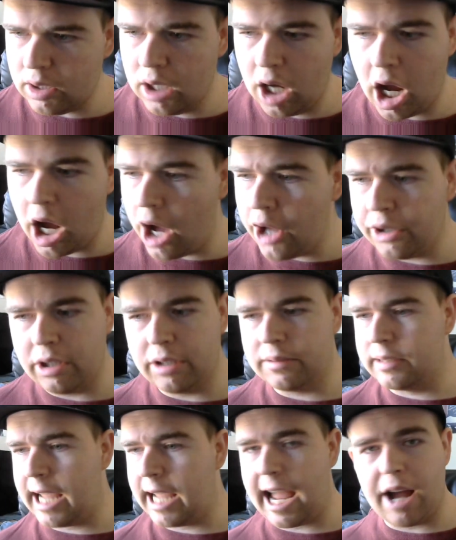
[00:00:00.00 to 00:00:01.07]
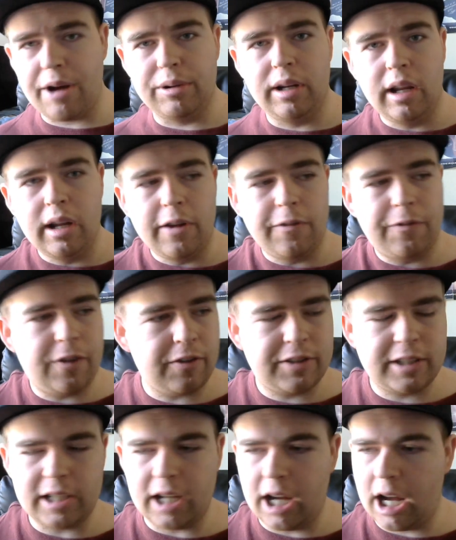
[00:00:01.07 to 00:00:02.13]
one hundred down,
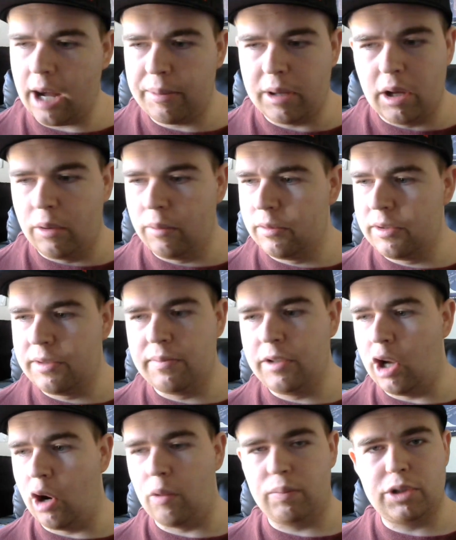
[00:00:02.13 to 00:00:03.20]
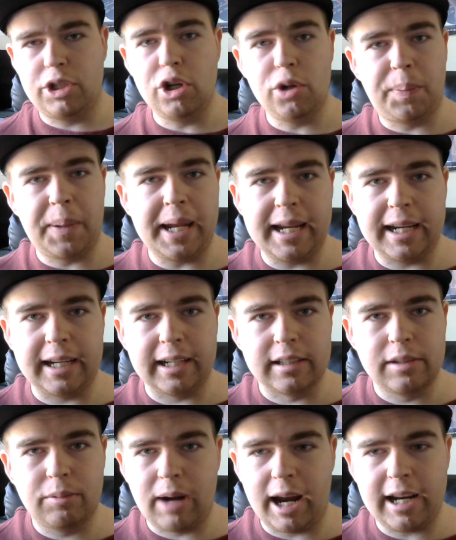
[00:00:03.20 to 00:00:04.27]
fifty up, was, you know, two ping,
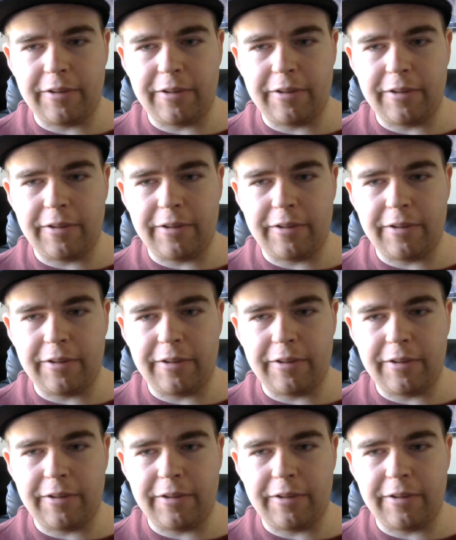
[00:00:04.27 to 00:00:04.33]
right?